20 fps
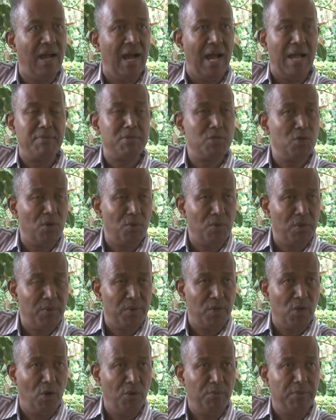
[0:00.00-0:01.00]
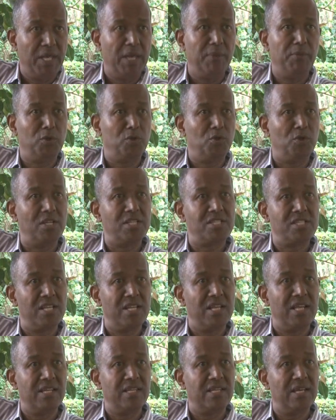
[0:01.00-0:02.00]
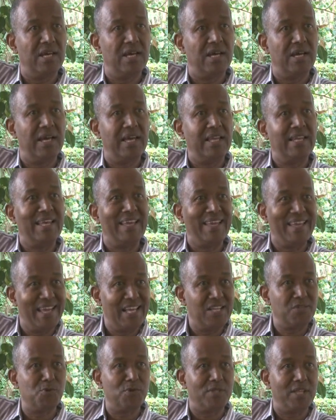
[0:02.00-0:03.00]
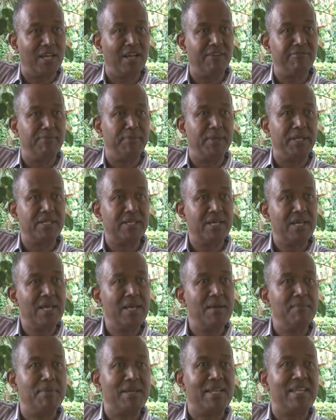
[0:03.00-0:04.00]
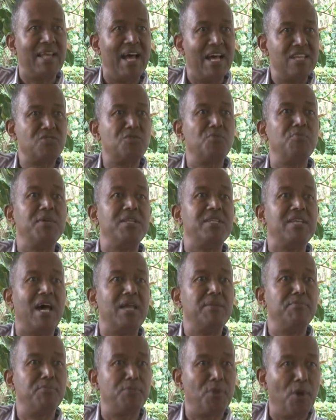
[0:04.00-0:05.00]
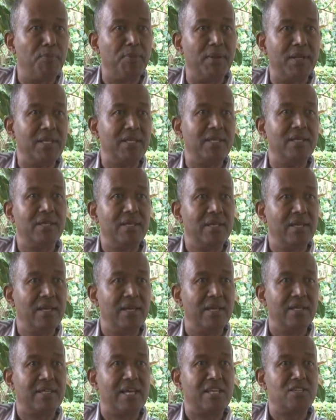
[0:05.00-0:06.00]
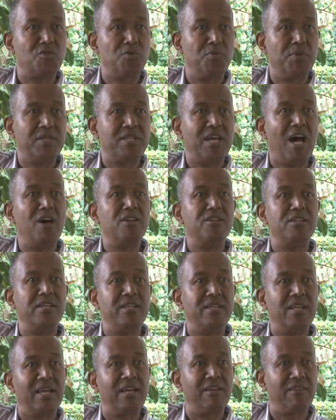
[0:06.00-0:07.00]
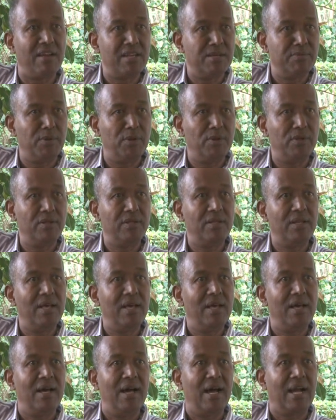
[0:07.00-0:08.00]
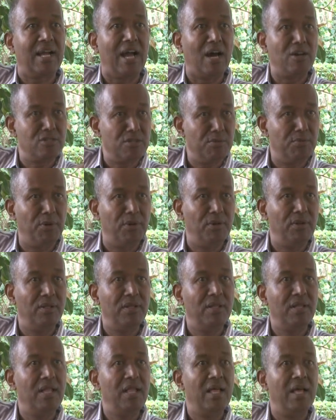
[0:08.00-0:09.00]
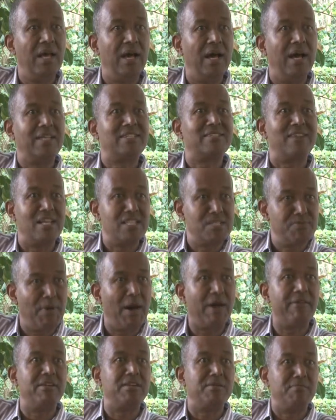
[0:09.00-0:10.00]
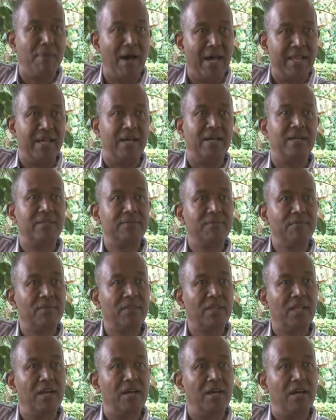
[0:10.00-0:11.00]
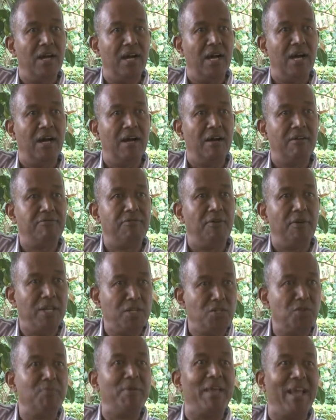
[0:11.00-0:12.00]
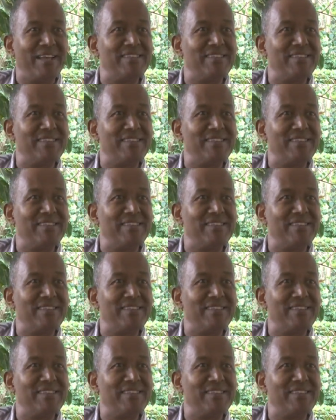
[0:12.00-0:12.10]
I'm sure we would all be able to listen and engage with the government. But it has to be done properly. It has to be done in a credible, accountable, transparent manner. For it to be